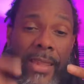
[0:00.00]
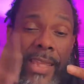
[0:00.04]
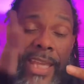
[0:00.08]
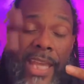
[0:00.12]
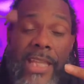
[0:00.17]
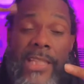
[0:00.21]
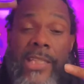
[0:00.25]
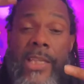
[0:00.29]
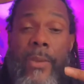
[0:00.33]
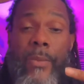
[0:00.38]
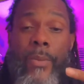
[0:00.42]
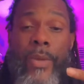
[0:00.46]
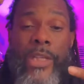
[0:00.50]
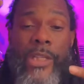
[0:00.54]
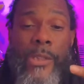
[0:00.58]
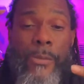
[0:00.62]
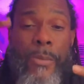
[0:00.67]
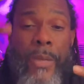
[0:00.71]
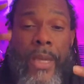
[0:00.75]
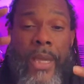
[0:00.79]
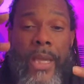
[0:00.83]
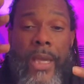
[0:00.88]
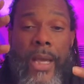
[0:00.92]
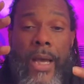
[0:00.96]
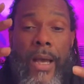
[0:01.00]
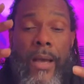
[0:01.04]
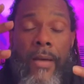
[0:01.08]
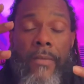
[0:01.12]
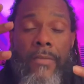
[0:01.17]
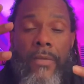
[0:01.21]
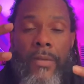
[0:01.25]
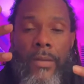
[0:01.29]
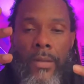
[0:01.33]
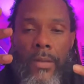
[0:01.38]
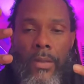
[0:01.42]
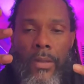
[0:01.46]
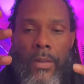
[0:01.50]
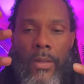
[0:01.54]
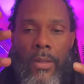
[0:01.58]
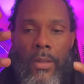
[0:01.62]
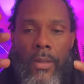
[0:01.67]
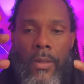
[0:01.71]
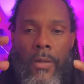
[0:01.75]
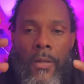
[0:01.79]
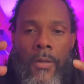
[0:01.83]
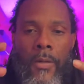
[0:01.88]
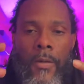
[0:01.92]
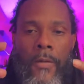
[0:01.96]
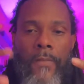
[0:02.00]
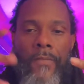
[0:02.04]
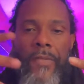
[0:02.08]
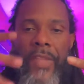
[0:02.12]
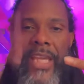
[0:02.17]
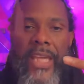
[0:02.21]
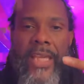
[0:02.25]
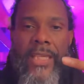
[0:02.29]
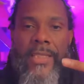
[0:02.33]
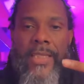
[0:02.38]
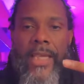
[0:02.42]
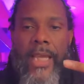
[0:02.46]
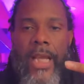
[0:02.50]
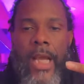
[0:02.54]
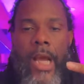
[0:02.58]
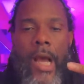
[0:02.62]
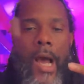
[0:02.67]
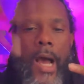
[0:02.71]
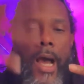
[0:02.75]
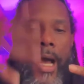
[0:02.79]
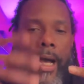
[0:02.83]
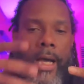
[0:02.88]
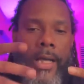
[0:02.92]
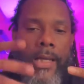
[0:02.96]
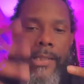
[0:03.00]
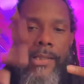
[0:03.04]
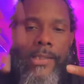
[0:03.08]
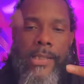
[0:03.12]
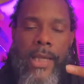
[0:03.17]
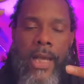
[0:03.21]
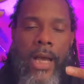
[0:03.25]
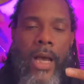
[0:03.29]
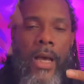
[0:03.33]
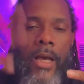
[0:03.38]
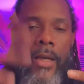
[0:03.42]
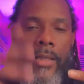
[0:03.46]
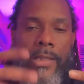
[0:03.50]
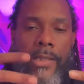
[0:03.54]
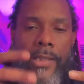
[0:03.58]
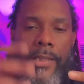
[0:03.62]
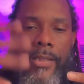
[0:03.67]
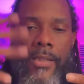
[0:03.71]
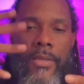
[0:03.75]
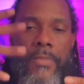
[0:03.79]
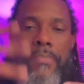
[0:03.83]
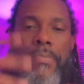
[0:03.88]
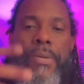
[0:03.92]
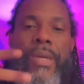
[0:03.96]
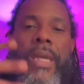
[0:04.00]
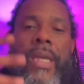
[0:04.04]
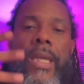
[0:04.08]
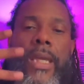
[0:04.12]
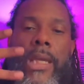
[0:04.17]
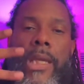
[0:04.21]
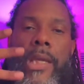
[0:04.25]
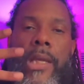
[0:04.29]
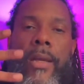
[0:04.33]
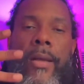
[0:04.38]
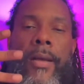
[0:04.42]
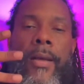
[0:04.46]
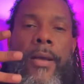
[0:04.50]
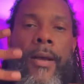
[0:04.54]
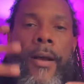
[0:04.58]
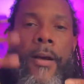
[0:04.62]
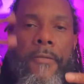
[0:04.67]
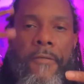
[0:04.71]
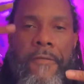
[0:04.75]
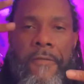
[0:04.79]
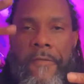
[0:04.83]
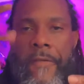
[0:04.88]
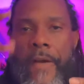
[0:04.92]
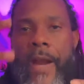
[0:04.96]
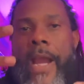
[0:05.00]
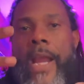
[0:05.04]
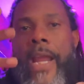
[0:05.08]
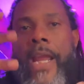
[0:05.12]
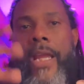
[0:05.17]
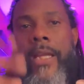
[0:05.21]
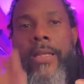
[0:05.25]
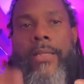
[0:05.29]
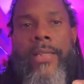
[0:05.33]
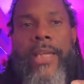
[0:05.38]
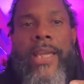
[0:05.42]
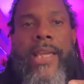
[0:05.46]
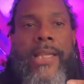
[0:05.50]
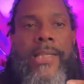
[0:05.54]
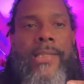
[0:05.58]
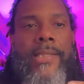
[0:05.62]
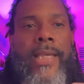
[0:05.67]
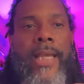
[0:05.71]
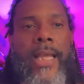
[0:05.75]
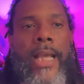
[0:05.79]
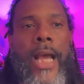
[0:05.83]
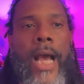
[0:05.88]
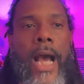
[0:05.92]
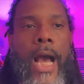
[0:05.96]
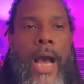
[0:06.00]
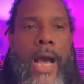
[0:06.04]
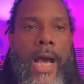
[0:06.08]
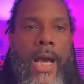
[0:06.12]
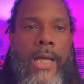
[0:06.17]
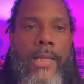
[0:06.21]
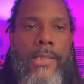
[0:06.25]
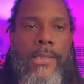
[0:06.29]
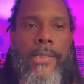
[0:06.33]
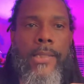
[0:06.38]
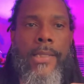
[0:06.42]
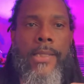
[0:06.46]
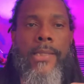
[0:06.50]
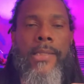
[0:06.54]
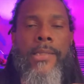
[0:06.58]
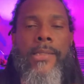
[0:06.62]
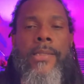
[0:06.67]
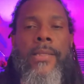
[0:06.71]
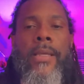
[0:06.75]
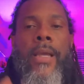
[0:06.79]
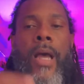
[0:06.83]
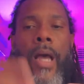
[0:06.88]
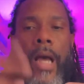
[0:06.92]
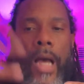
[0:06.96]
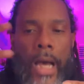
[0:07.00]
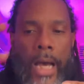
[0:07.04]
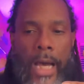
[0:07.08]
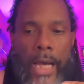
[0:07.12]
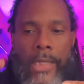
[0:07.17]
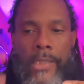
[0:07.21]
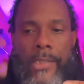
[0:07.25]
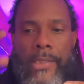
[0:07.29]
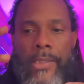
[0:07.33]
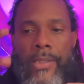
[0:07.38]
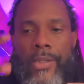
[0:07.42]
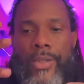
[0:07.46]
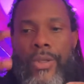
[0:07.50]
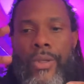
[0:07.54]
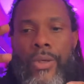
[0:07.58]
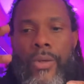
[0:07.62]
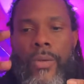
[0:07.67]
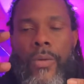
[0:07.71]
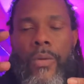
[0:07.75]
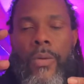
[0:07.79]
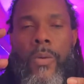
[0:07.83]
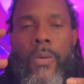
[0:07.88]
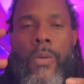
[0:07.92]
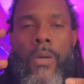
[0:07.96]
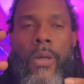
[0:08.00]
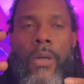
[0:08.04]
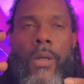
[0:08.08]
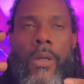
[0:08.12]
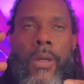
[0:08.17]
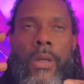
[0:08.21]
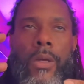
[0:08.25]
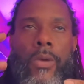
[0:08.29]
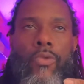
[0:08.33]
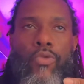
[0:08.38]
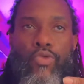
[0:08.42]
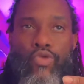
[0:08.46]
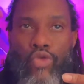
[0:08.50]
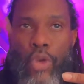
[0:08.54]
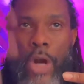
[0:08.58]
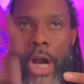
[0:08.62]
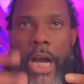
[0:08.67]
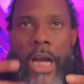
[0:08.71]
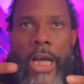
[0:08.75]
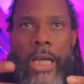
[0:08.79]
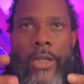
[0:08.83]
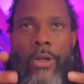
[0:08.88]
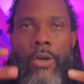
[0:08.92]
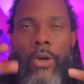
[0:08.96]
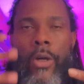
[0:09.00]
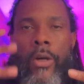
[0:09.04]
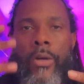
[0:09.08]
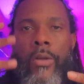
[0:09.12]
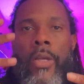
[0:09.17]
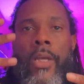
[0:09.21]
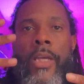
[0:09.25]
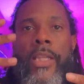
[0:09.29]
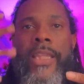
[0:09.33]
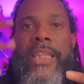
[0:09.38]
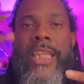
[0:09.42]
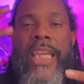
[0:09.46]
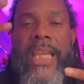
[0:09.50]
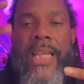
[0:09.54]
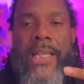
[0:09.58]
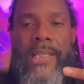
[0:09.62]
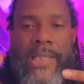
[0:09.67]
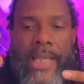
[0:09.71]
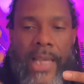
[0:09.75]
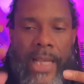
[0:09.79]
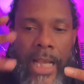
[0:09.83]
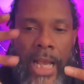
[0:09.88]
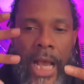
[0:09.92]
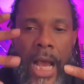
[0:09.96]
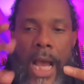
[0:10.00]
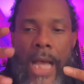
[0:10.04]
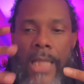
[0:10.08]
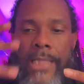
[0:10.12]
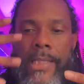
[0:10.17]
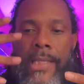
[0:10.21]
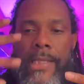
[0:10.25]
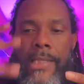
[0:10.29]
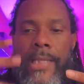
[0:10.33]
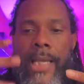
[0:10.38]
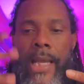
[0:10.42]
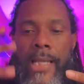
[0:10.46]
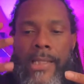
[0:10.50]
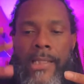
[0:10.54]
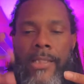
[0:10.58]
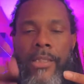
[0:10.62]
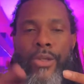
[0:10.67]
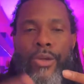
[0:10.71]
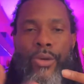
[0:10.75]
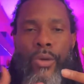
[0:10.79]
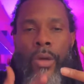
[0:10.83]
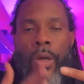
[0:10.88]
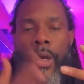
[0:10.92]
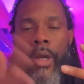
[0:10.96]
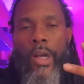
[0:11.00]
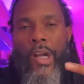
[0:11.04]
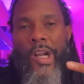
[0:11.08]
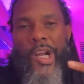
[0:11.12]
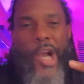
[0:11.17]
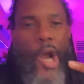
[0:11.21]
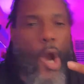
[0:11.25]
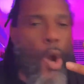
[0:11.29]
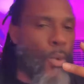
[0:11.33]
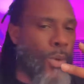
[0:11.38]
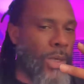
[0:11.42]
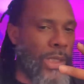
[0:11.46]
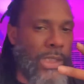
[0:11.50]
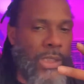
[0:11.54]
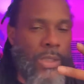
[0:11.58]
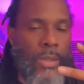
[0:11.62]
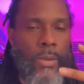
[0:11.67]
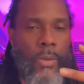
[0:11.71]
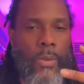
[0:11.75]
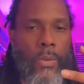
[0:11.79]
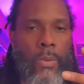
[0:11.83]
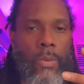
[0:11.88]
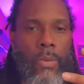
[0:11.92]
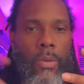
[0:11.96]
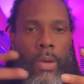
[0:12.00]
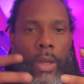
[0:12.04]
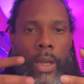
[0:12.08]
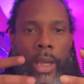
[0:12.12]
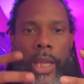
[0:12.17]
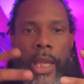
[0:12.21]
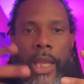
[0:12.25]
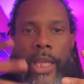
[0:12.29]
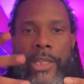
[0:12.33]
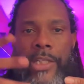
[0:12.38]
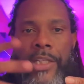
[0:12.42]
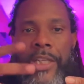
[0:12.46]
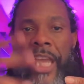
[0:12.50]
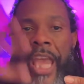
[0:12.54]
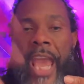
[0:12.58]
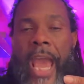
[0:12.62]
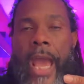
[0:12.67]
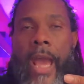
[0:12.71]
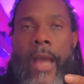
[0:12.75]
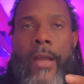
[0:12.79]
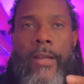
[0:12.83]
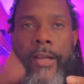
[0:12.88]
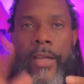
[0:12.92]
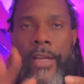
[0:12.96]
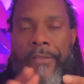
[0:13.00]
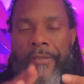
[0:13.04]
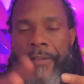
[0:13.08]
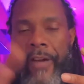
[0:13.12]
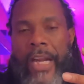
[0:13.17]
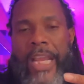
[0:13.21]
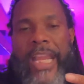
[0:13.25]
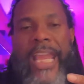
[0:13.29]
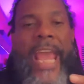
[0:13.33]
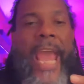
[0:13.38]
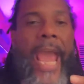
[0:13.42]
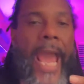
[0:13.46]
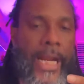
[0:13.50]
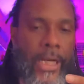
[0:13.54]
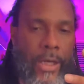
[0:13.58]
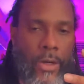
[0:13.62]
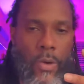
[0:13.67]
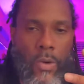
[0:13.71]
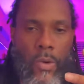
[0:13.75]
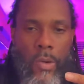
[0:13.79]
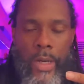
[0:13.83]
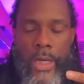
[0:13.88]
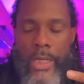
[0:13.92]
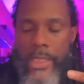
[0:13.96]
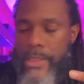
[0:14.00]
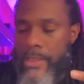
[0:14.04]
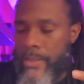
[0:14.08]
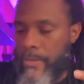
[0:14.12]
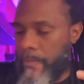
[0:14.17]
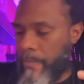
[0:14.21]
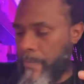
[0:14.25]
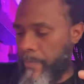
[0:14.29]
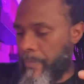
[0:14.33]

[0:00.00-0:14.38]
things that we speak of, things that cause us to be afraid, things that causes us to run, or things that causes us to go into each different categories.